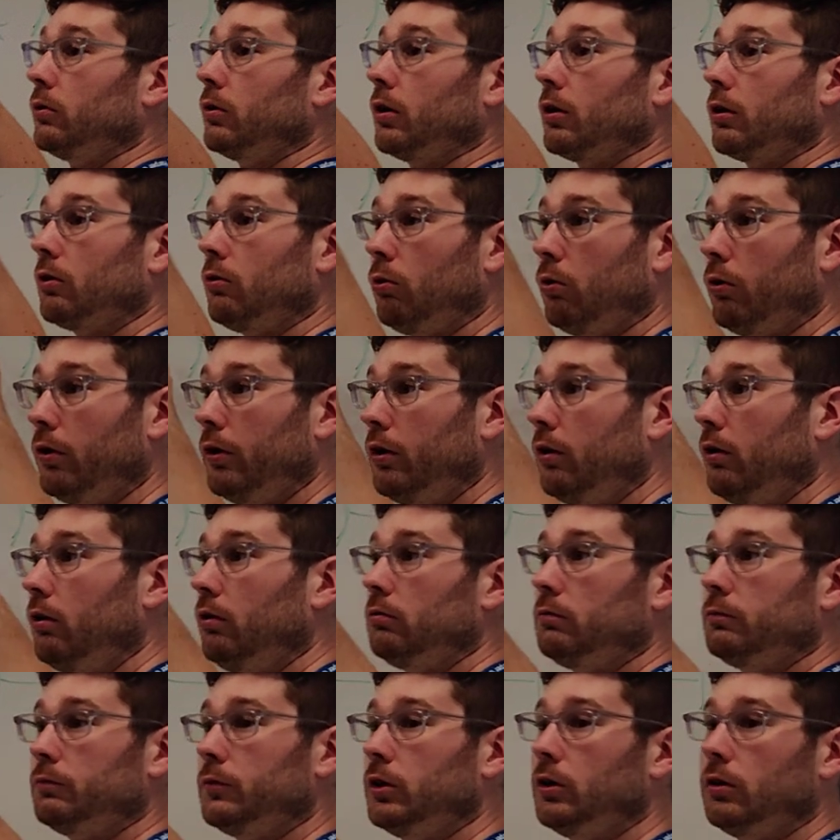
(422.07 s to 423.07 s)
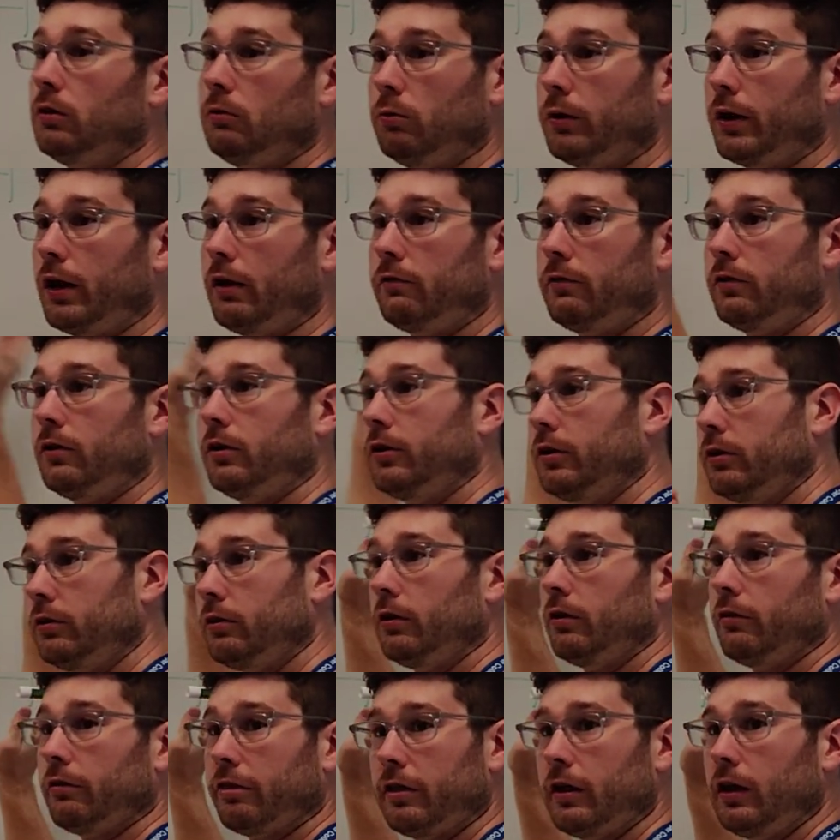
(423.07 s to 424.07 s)
or a coil, you know, whatever
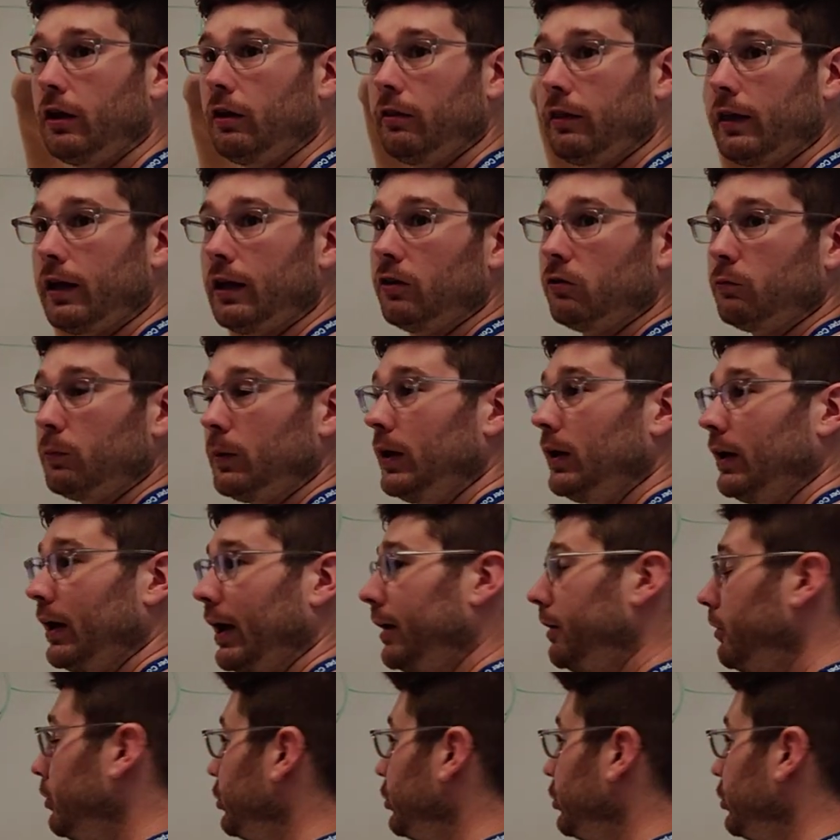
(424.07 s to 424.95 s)
your thing that is being